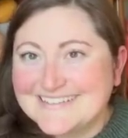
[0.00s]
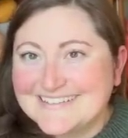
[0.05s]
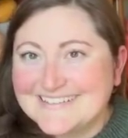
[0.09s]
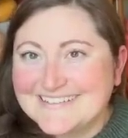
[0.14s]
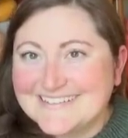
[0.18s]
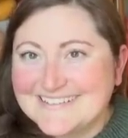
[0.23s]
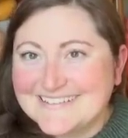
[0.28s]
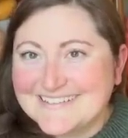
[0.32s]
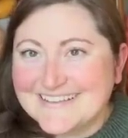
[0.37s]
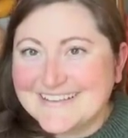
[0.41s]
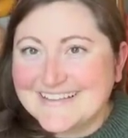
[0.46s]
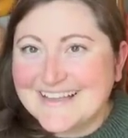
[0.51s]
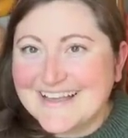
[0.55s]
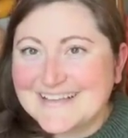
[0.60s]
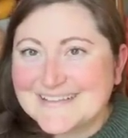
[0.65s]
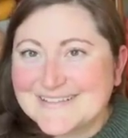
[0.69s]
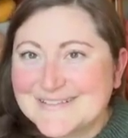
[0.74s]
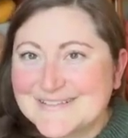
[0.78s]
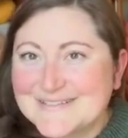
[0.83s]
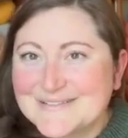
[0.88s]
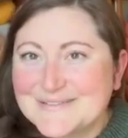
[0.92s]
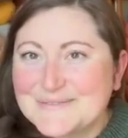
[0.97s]
in the
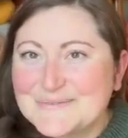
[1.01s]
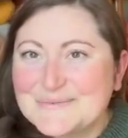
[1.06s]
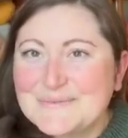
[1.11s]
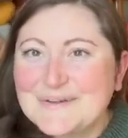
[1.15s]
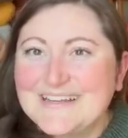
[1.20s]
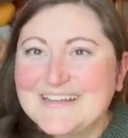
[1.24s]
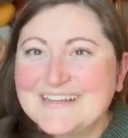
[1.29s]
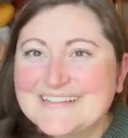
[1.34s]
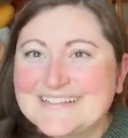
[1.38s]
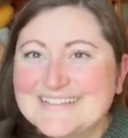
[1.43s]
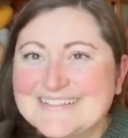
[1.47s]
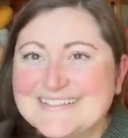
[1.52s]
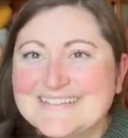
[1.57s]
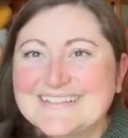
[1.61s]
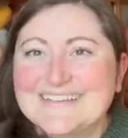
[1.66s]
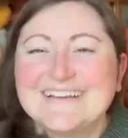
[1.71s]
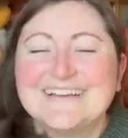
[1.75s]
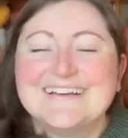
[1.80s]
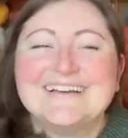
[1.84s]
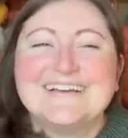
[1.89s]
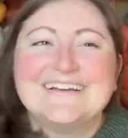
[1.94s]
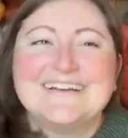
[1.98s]
last 2 weeks,
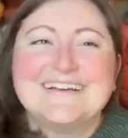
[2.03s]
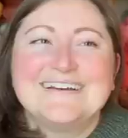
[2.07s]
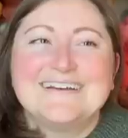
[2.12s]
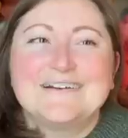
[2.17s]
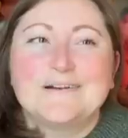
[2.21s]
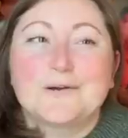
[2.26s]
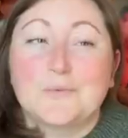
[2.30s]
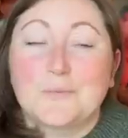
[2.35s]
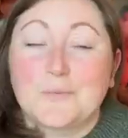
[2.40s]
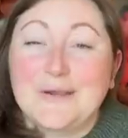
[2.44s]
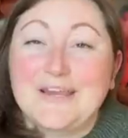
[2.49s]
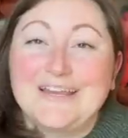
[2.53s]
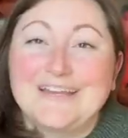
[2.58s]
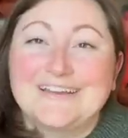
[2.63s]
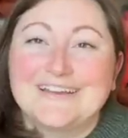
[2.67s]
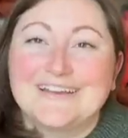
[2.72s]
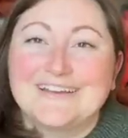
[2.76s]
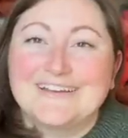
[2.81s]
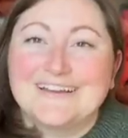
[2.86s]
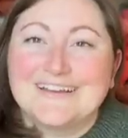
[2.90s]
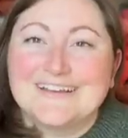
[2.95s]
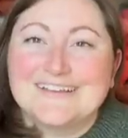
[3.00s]
or week, I
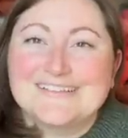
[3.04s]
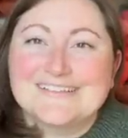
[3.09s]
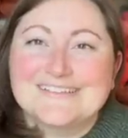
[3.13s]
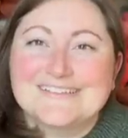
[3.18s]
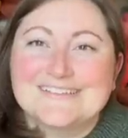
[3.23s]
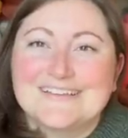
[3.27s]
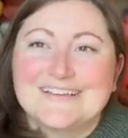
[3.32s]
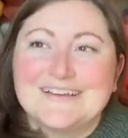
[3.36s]
guess.